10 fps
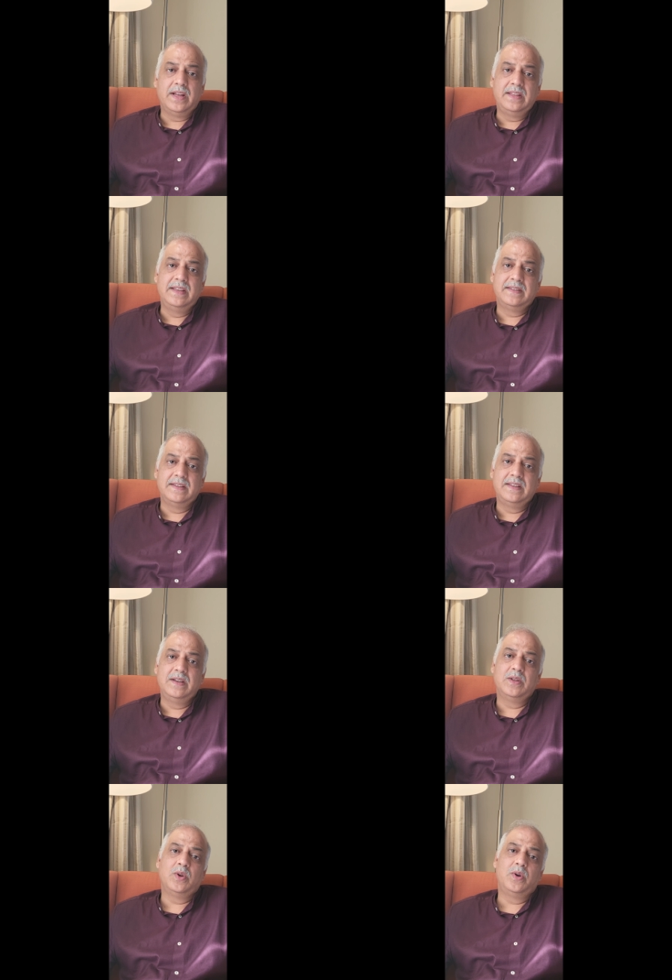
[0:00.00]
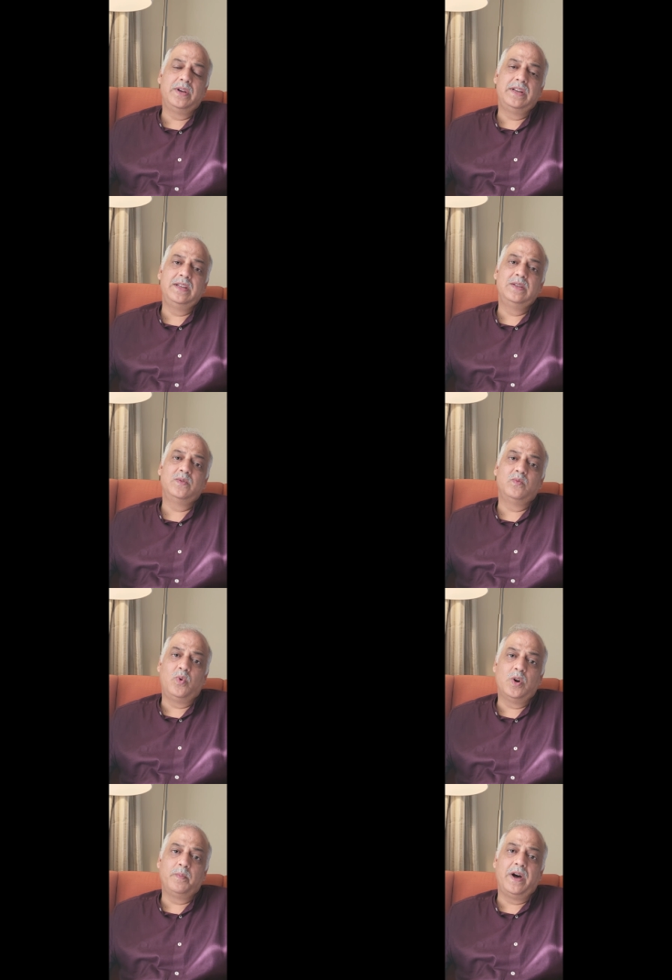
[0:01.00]
are the assessing authorities?
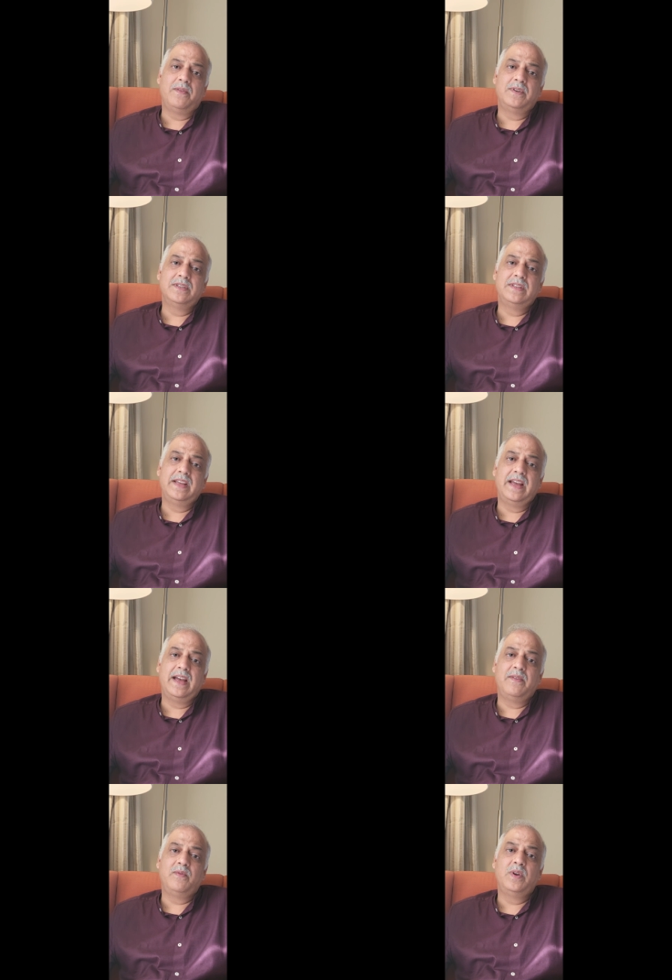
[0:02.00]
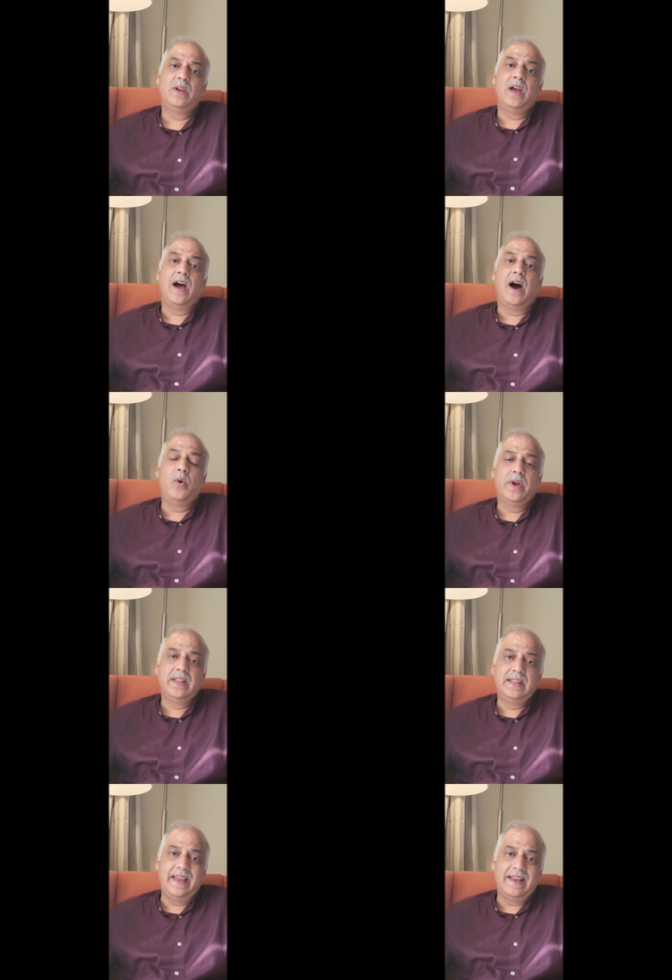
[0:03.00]
What powers they have? How
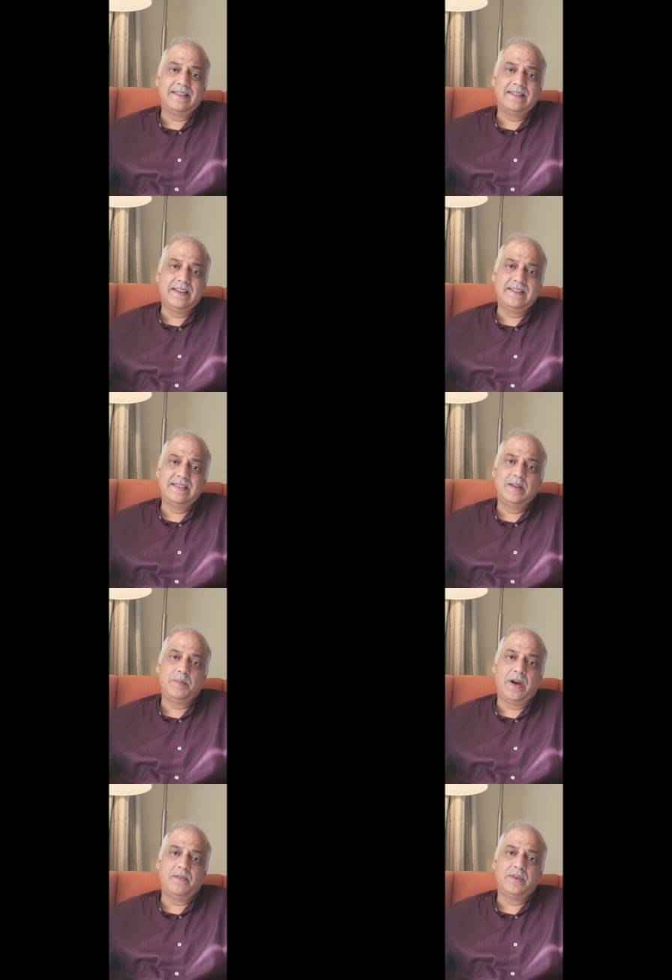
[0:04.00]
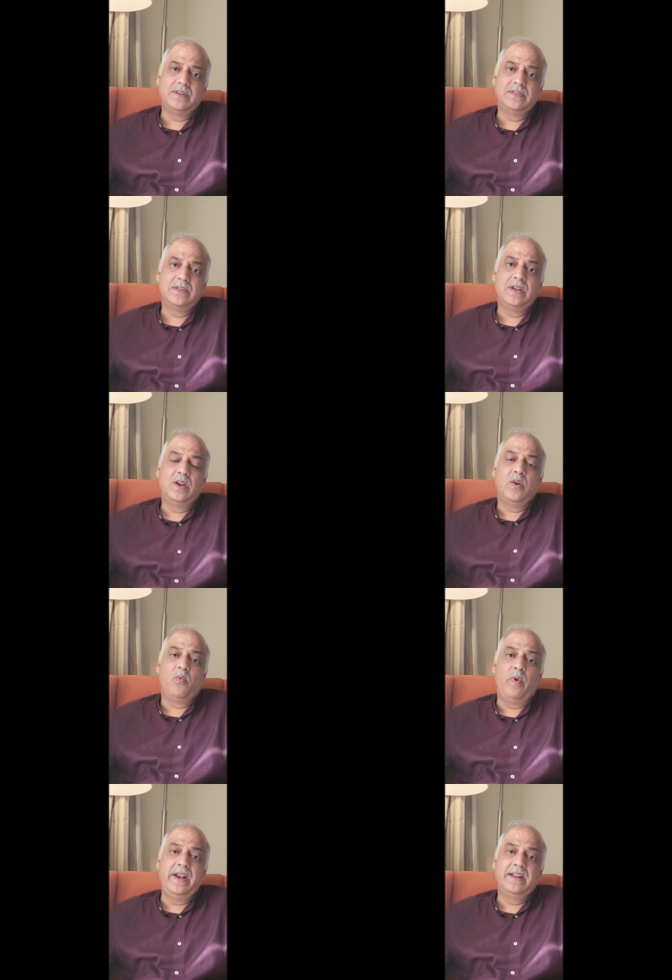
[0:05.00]
can they exercise their powers?
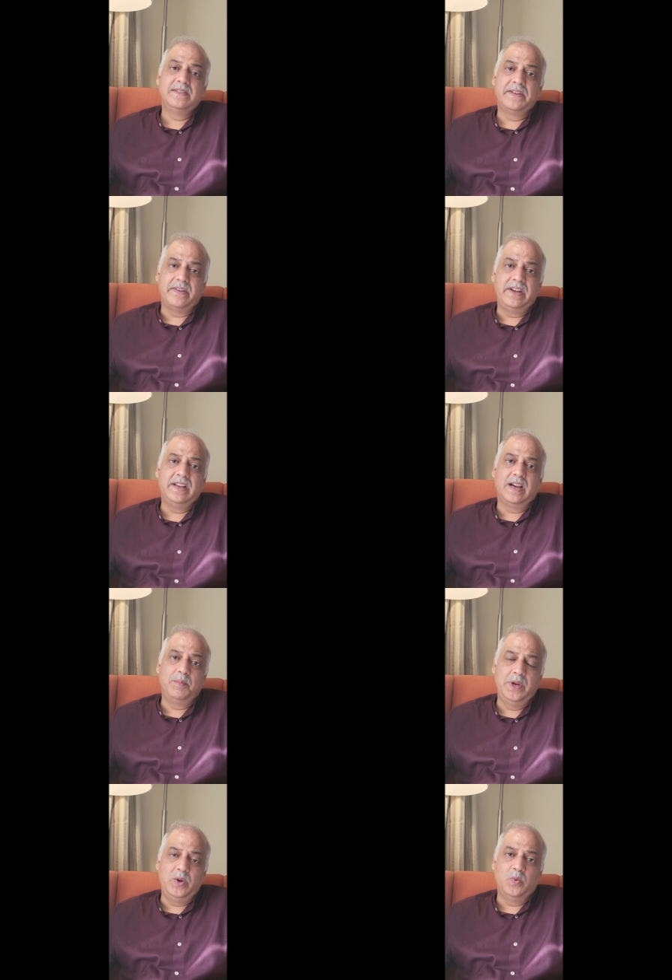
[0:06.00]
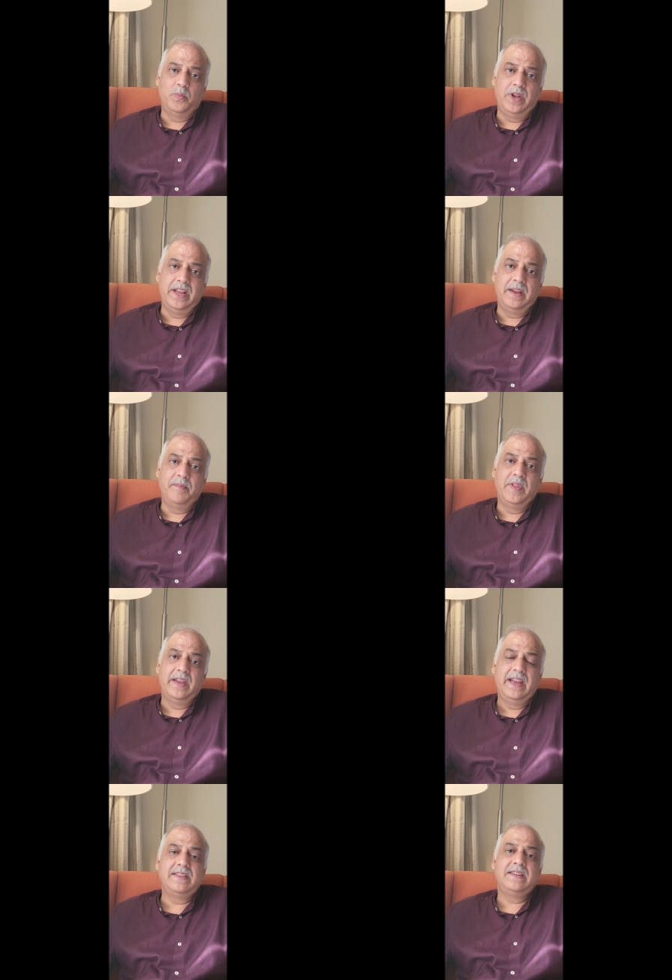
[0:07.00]
When does a writ come into play?
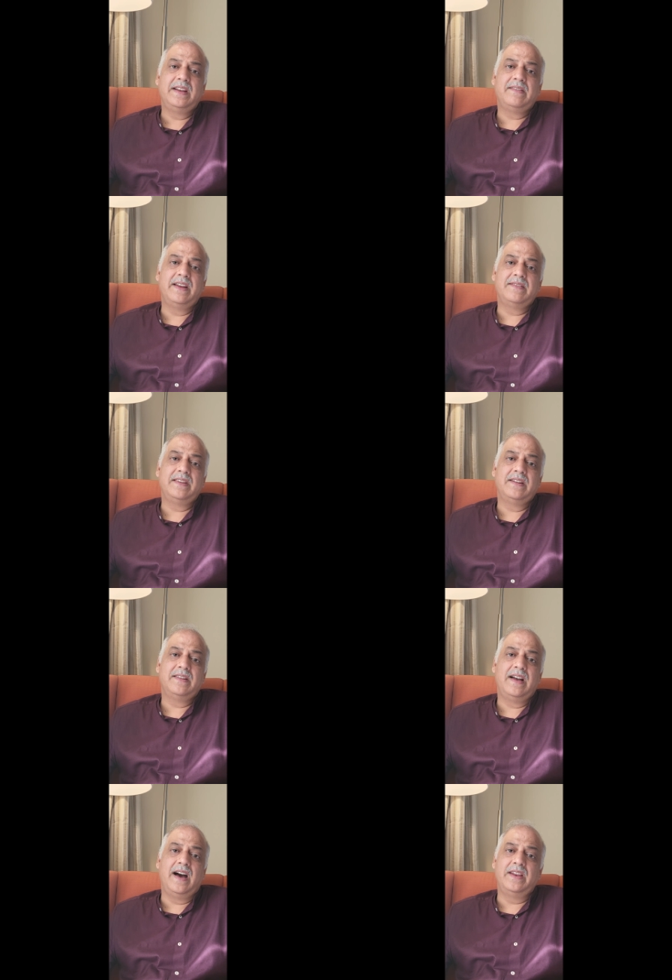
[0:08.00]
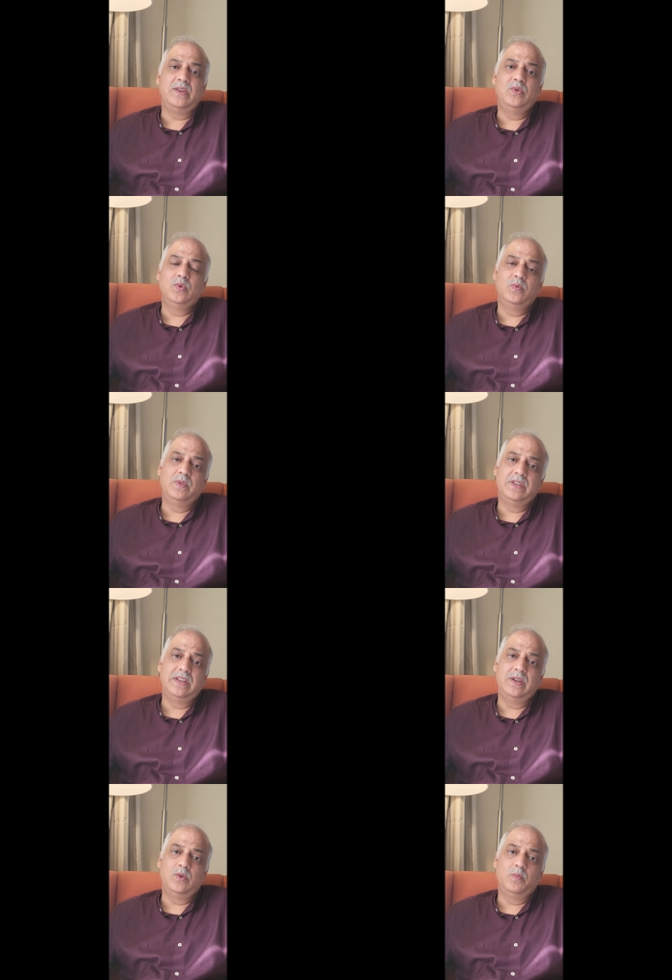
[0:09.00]
Etc. et cetera are issues which
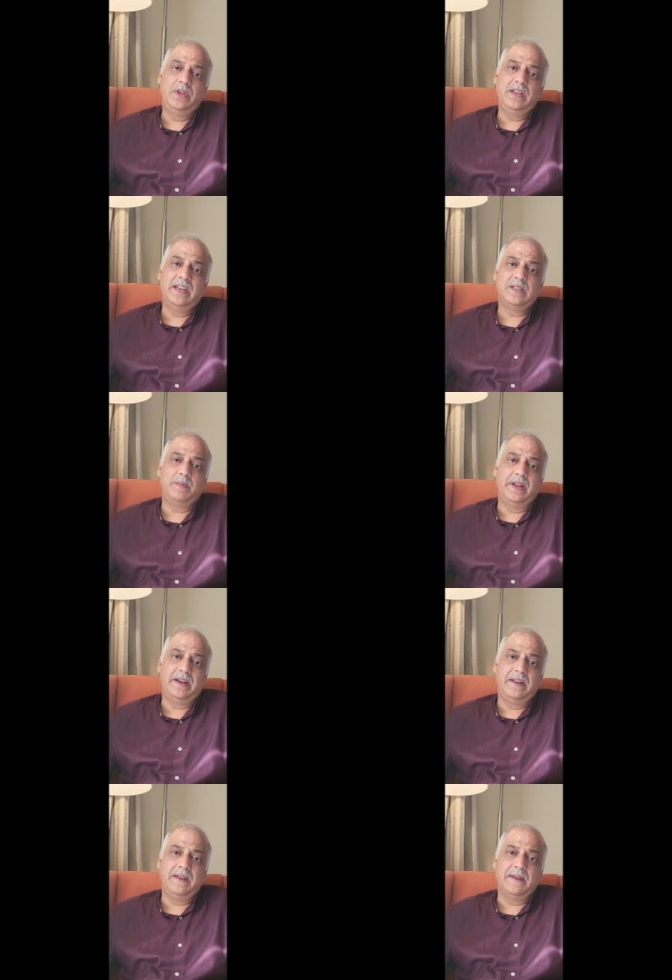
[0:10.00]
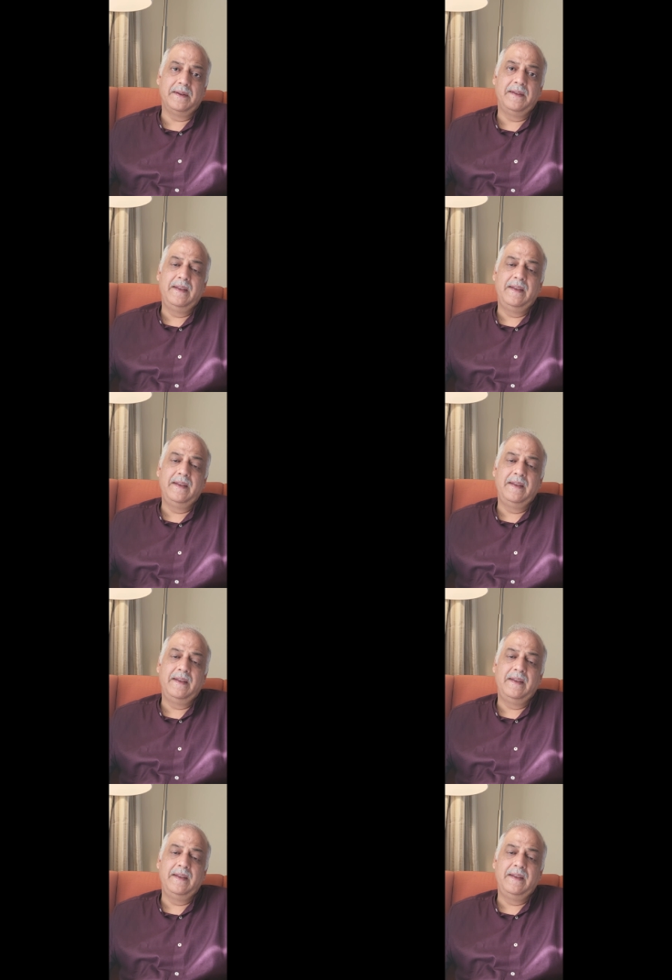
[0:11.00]
need to be explained here.